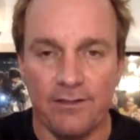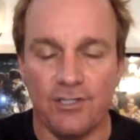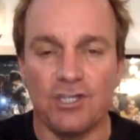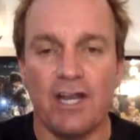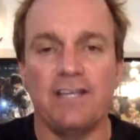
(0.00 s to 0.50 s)

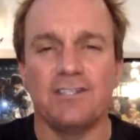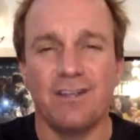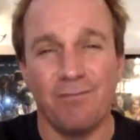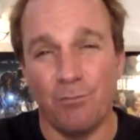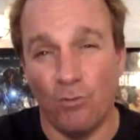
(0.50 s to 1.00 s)
the Chinese
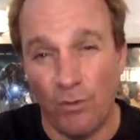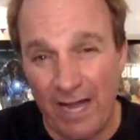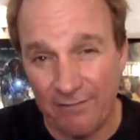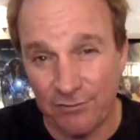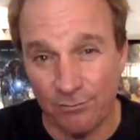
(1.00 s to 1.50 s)
government will
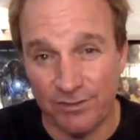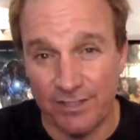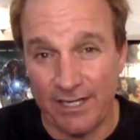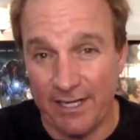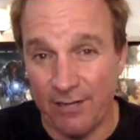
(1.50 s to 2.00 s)
have to
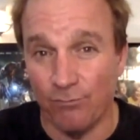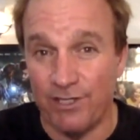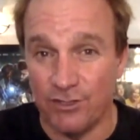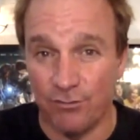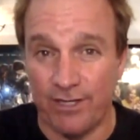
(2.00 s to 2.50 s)
relent and
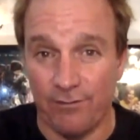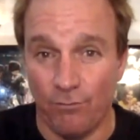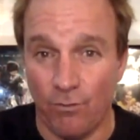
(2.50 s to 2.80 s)
retreat.